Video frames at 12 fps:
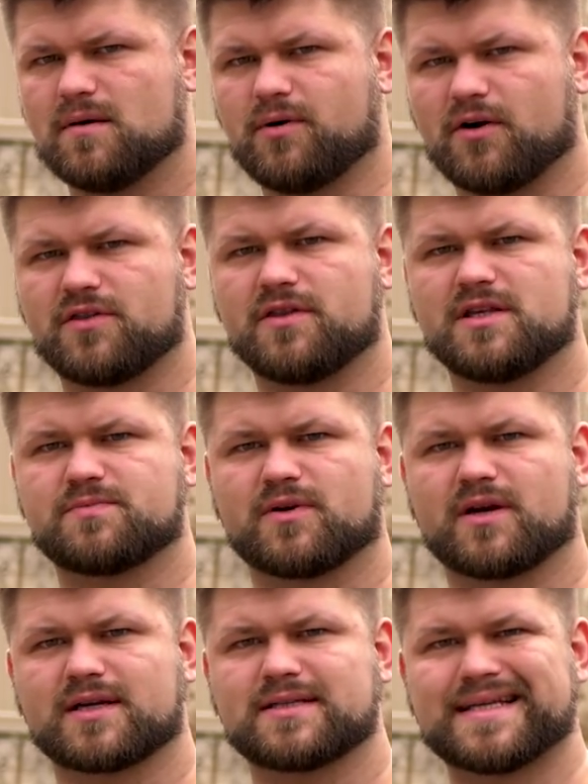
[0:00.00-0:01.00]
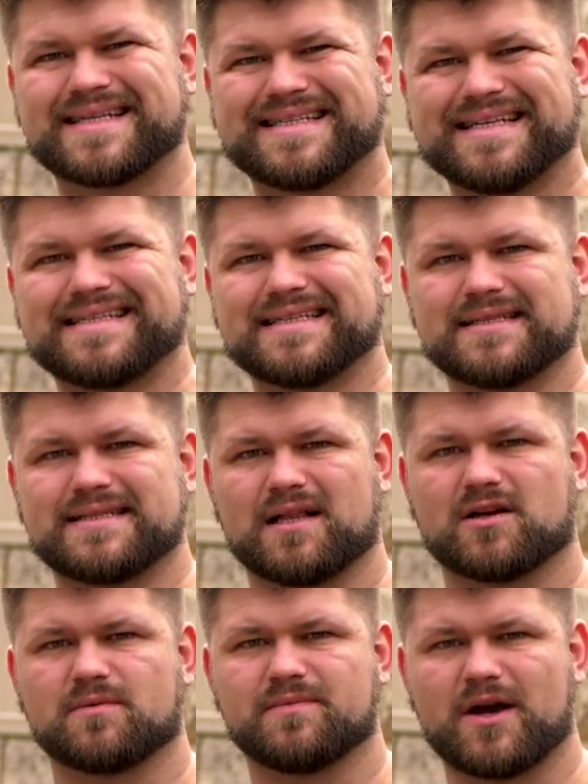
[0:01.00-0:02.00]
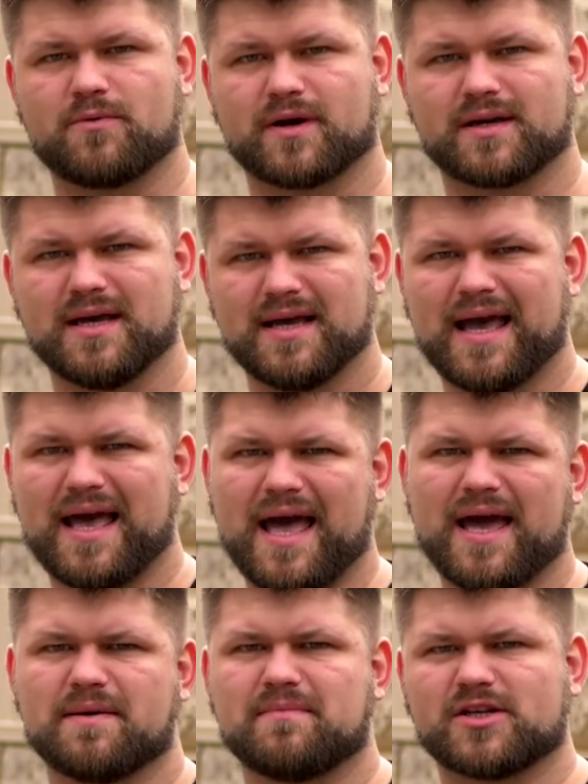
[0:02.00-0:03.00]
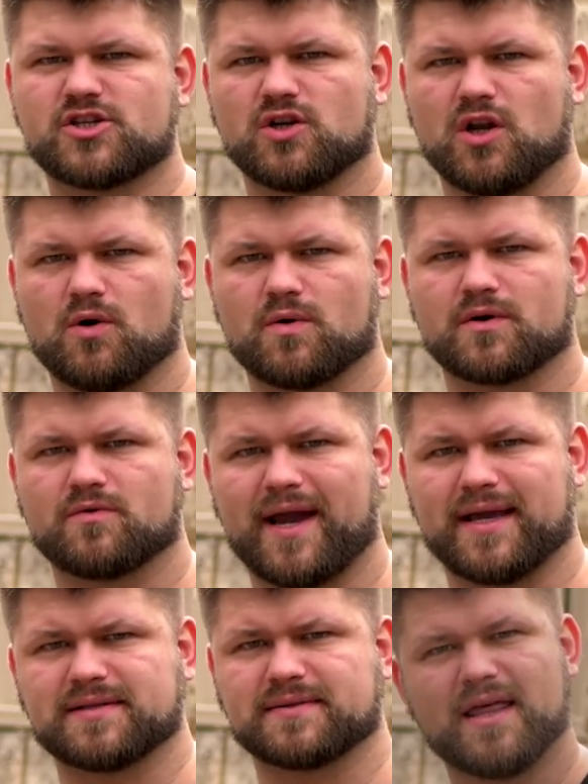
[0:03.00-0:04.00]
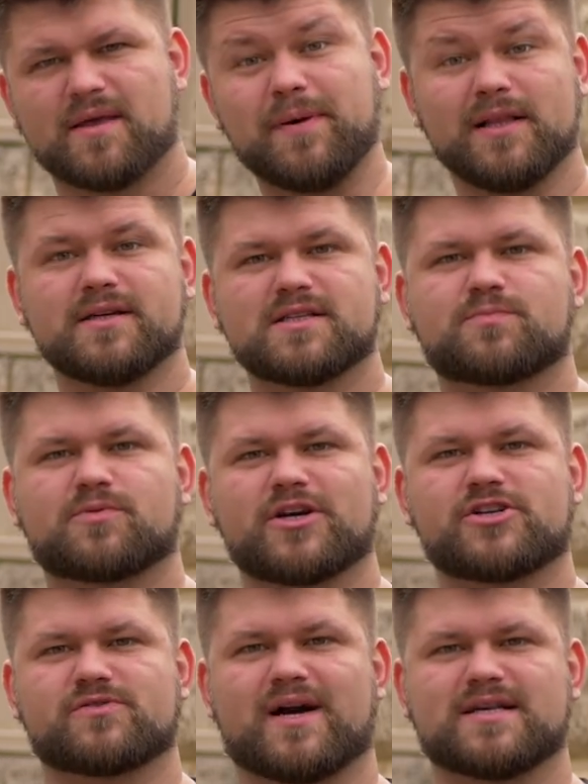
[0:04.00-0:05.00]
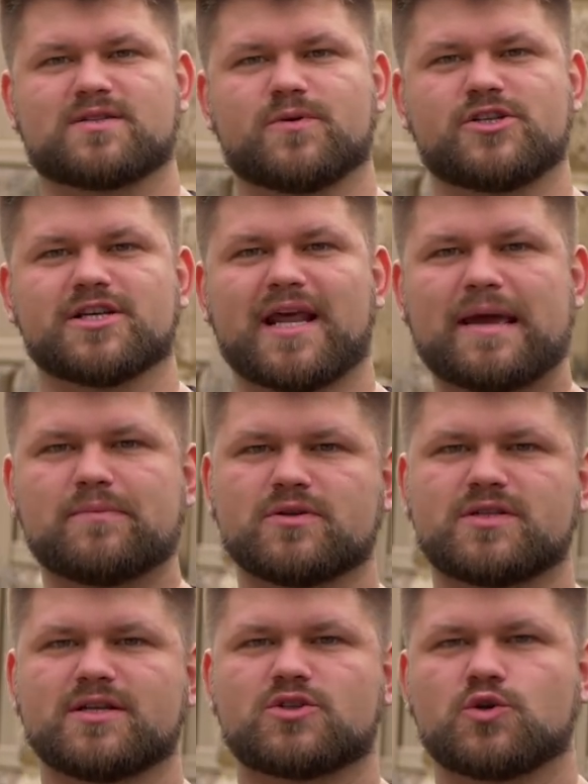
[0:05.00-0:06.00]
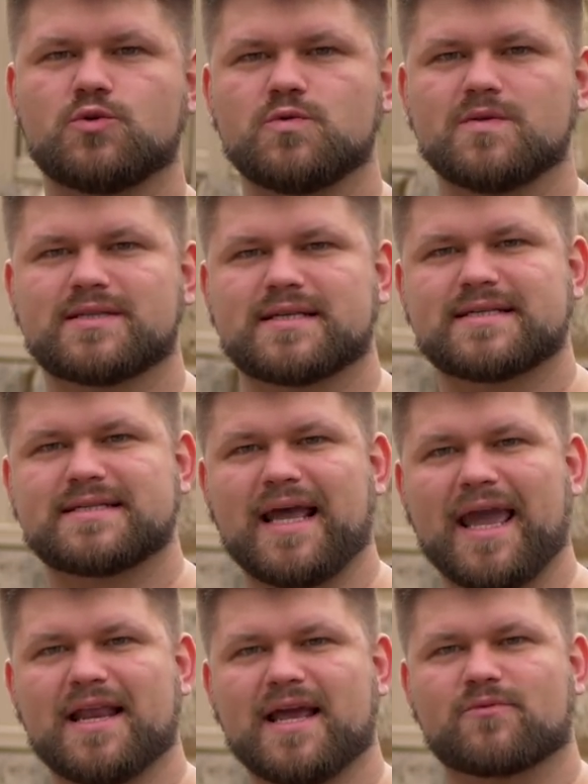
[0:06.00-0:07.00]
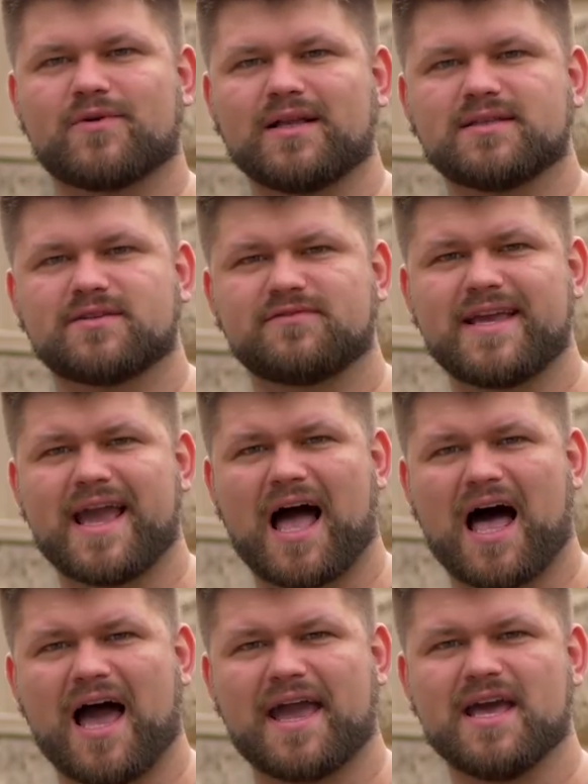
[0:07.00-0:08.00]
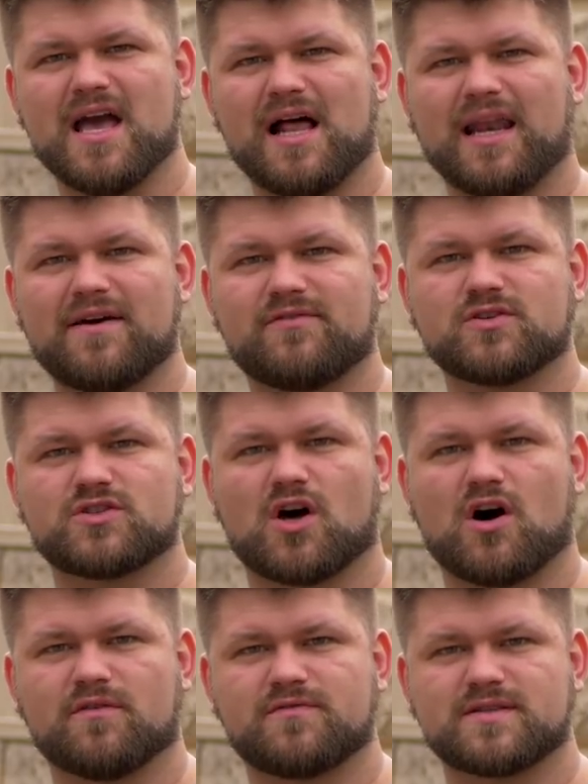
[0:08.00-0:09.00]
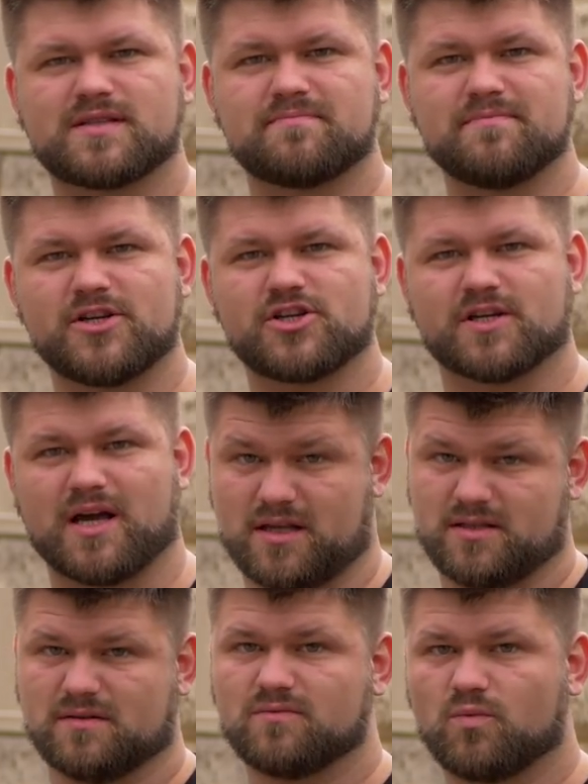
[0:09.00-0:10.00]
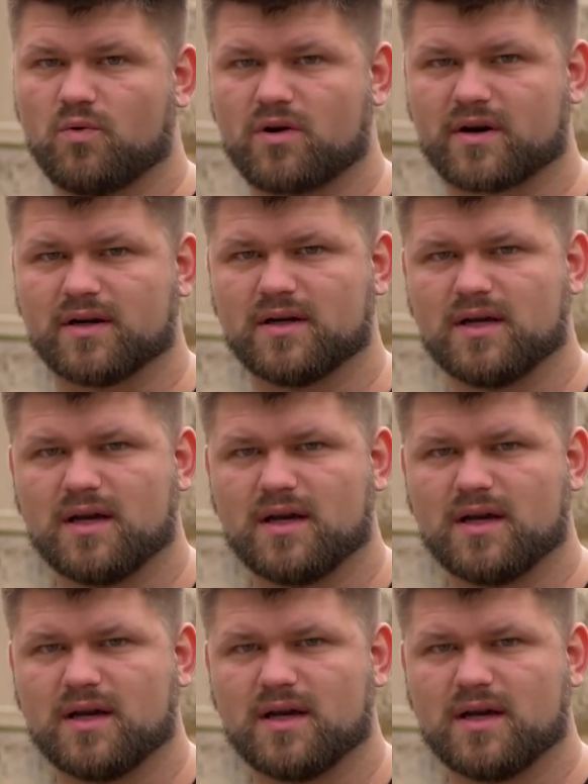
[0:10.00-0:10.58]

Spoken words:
Both of these products exist in the telecom network at a much lower rate. The pillar is pressurized, which enables it to sustain relatively high levels of submission under water.